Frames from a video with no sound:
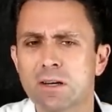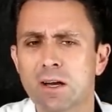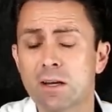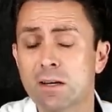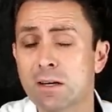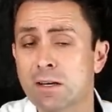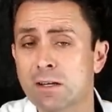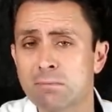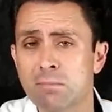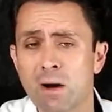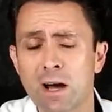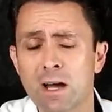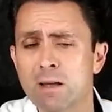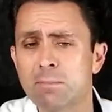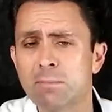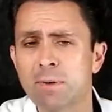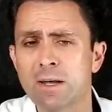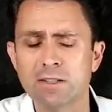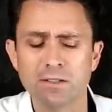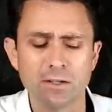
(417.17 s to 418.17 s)
uh, in my
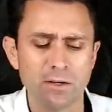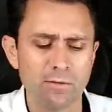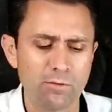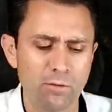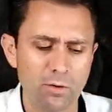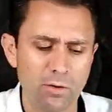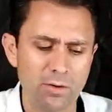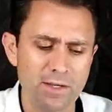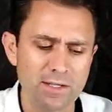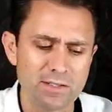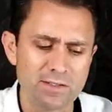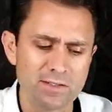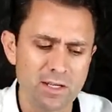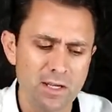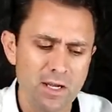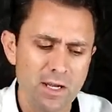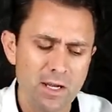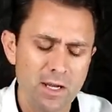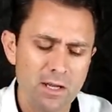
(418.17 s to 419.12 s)
opinion, for this.